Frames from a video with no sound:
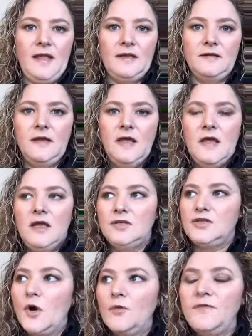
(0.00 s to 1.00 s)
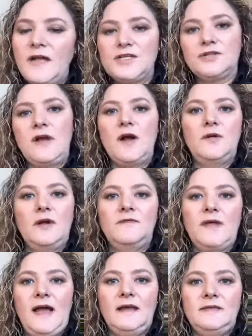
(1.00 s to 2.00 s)
and don't venture out of
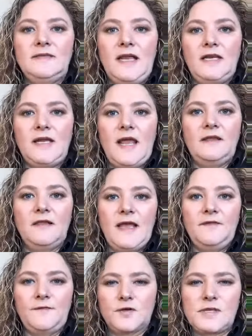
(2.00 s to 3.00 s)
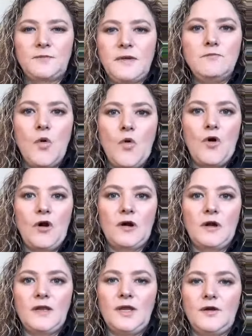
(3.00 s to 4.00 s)
that day-to-day life for something
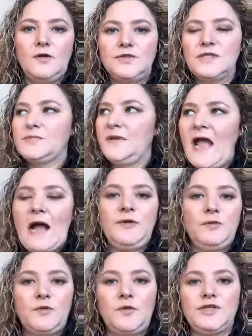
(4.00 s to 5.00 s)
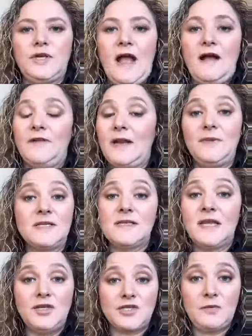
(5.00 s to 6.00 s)
more, just be happy with what you have. And I'm not
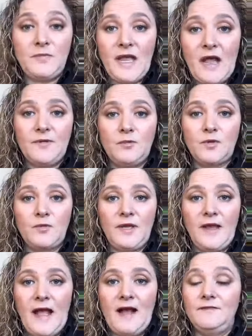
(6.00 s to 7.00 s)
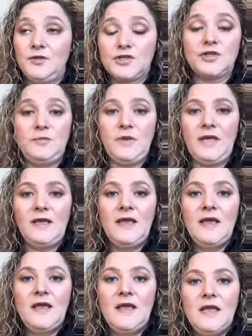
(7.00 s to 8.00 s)
saying you shouldn't be happy with what you have. You should be,
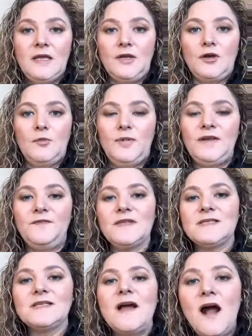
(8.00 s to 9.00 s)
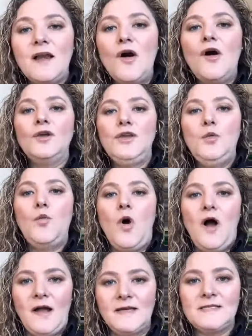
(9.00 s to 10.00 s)
but if it's not all you
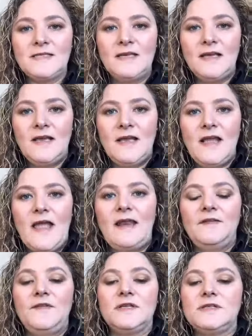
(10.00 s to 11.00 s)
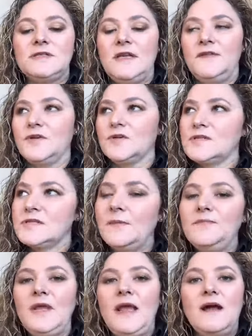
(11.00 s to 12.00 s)
want, and if there's
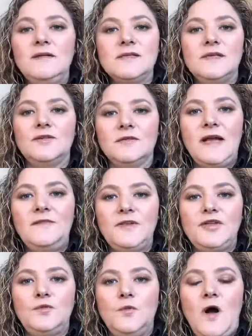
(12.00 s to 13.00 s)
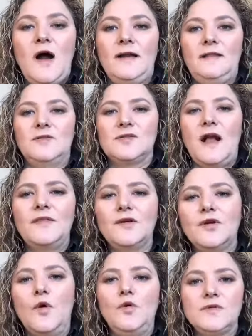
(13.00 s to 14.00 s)
something else in your life that you want, and there's other
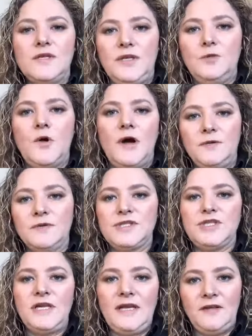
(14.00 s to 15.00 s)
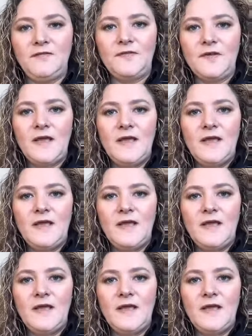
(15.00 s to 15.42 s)
goals that you want to achieve,